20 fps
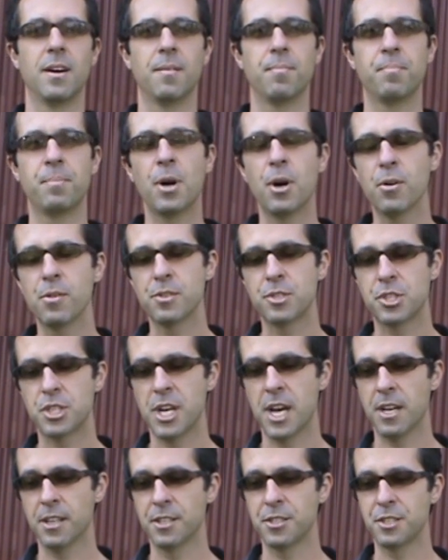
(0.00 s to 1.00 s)
pose
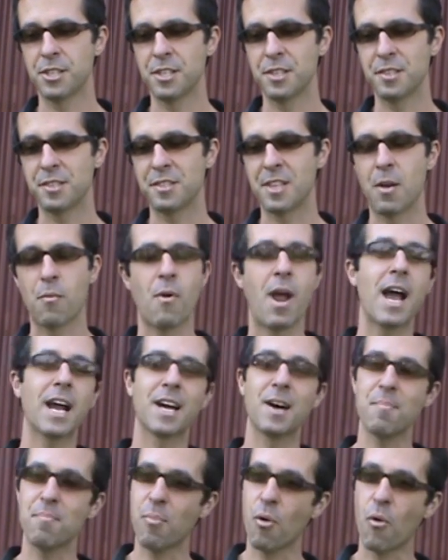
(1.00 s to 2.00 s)
challenges. They
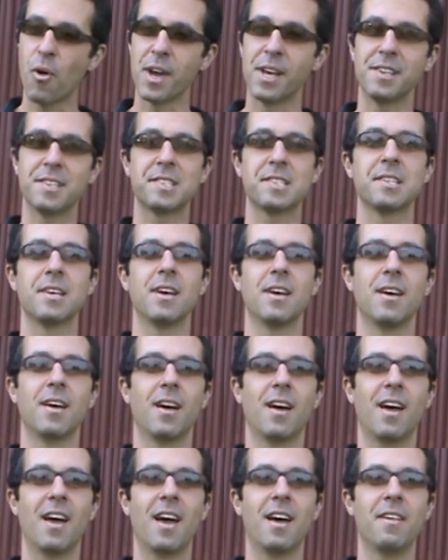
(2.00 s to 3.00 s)
rack up points,
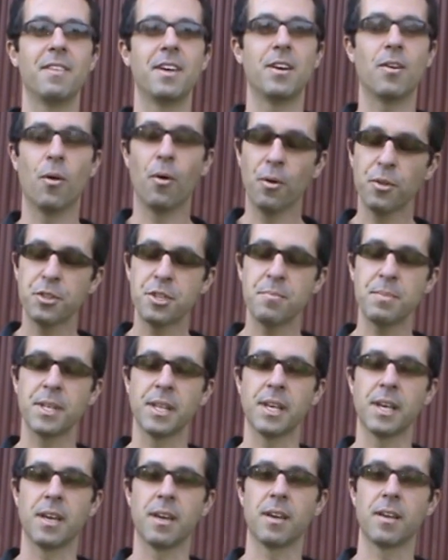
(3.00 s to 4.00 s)
and then
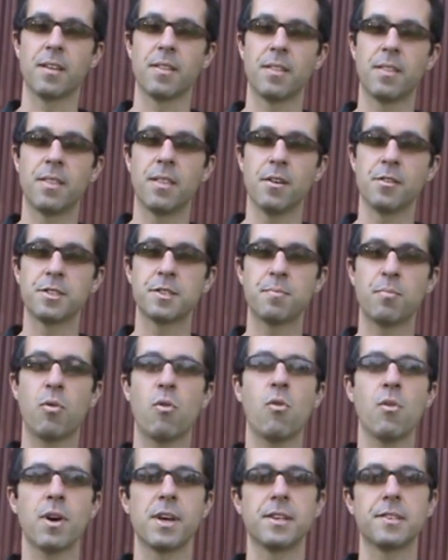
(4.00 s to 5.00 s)
ultimately those
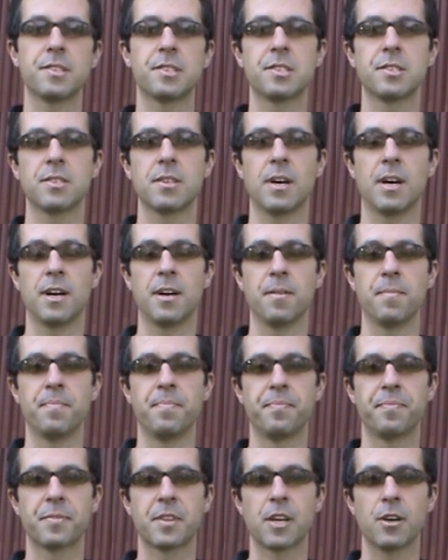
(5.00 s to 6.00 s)
points
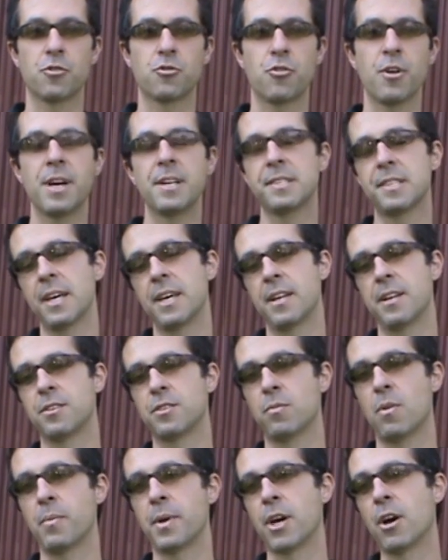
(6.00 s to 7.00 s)
translate
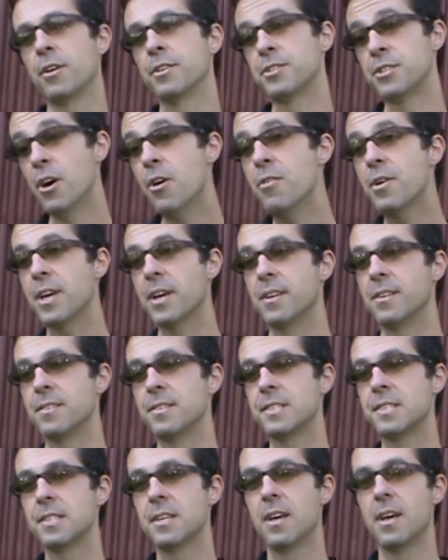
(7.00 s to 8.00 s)
into what we call
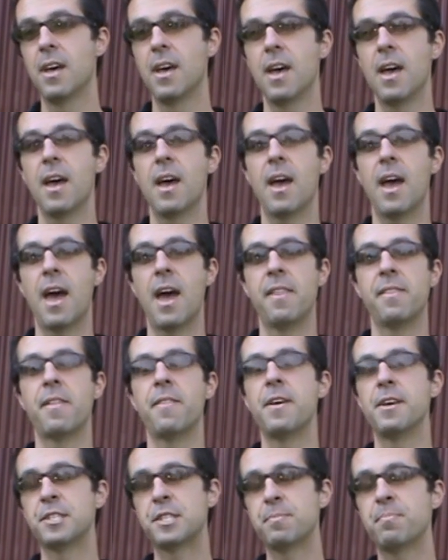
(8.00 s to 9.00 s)
tokens. And then
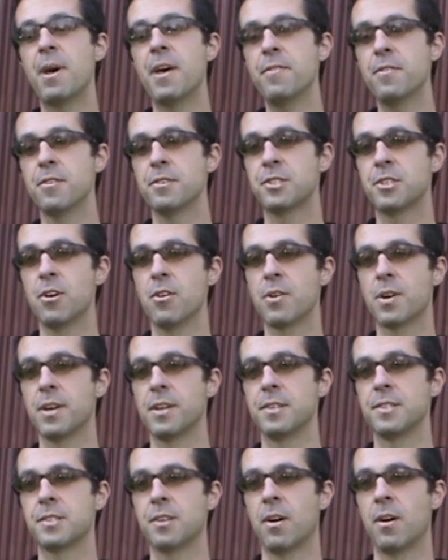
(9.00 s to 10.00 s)
they spend those
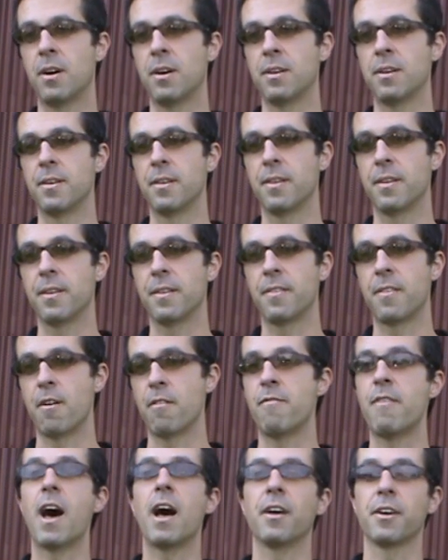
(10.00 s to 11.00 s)
tokens on their
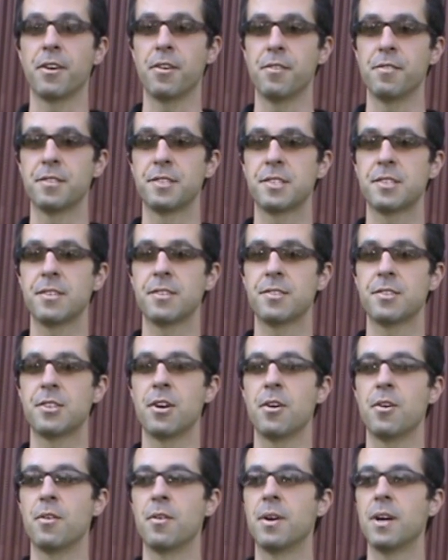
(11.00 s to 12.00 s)
values.
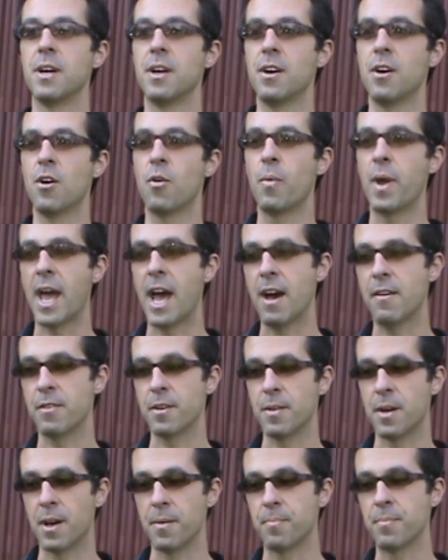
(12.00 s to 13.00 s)
So we have
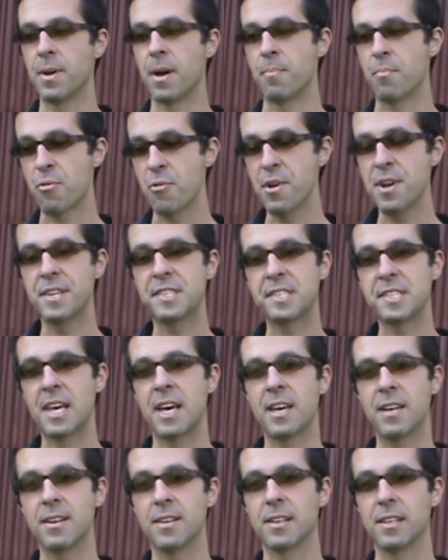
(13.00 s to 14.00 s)
a
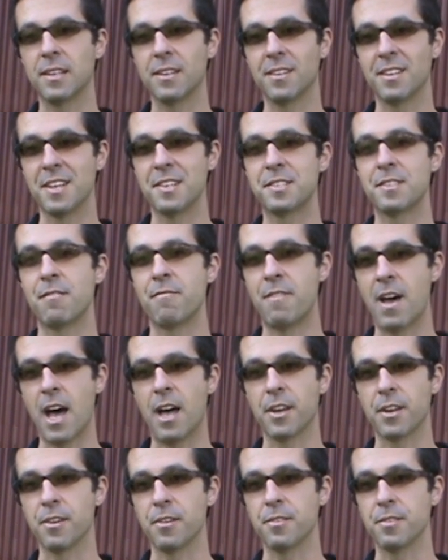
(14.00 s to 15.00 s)
preset list of
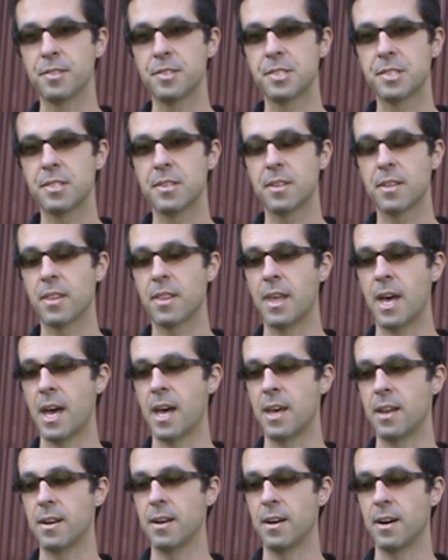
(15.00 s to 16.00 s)
values that